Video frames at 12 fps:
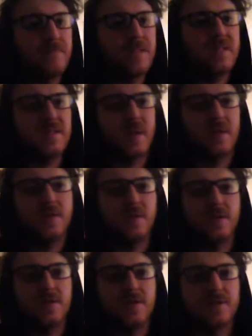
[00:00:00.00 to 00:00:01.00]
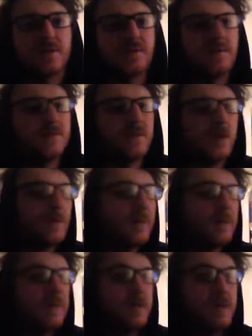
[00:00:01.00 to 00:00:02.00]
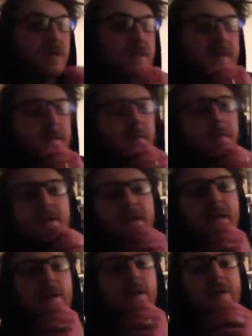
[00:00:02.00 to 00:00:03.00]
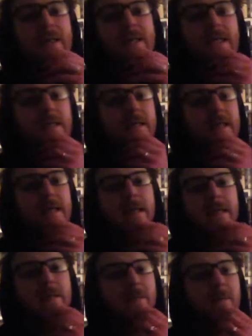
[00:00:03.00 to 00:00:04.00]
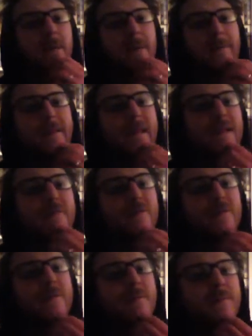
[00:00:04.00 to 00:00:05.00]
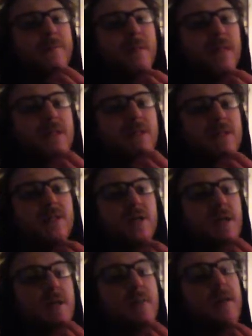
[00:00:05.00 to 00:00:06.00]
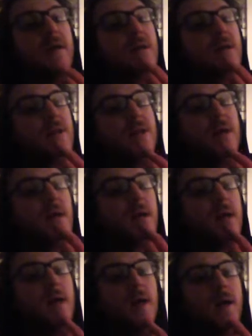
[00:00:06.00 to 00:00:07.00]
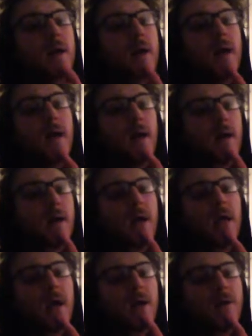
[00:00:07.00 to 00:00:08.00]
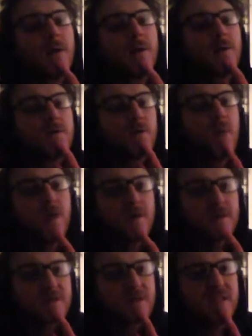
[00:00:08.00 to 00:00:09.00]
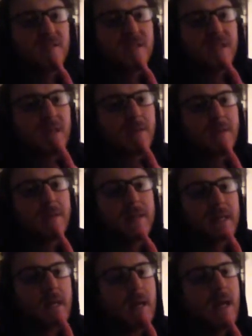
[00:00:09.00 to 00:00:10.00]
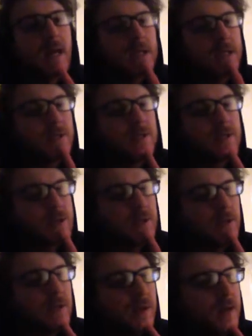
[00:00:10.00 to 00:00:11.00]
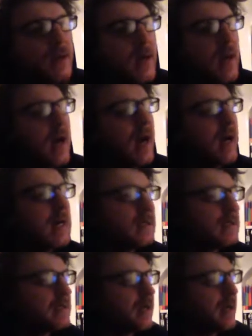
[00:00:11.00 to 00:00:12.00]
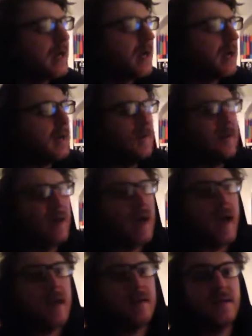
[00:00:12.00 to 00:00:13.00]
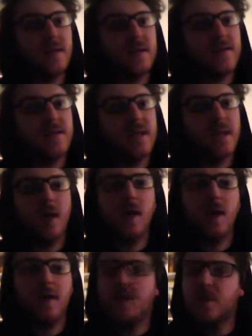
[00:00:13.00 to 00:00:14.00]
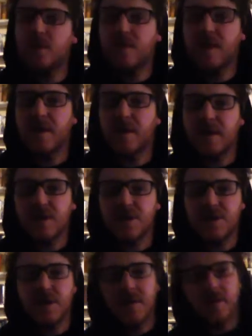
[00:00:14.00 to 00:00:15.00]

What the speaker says: standing orders, all my sorry standing orders I get online. I pay for them at the start of the month. I don't use one specific company. I used to, and at the end of this year, I don't know if any British